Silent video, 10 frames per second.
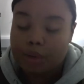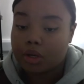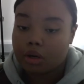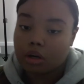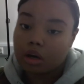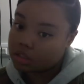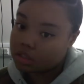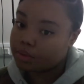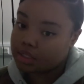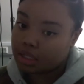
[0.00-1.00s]
we are cut
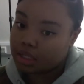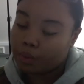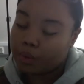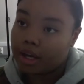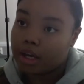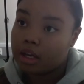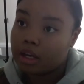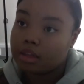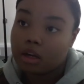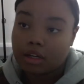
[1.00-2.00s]
to a scene where
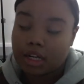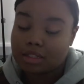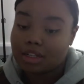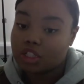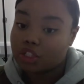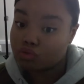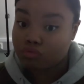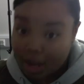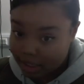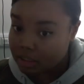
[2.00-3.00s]
the young lady is actually
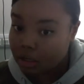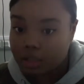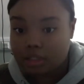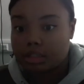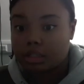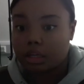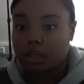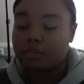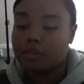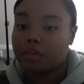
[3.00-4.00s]
dragged
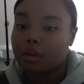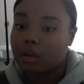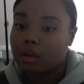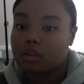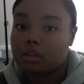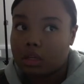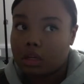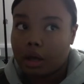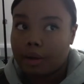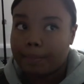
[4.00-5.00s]
underneath
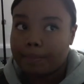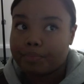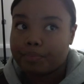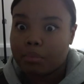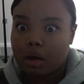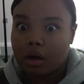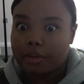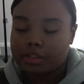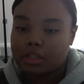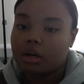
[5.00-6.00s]
the
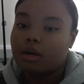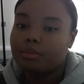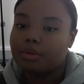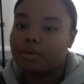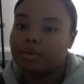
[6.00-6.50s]
bathtub,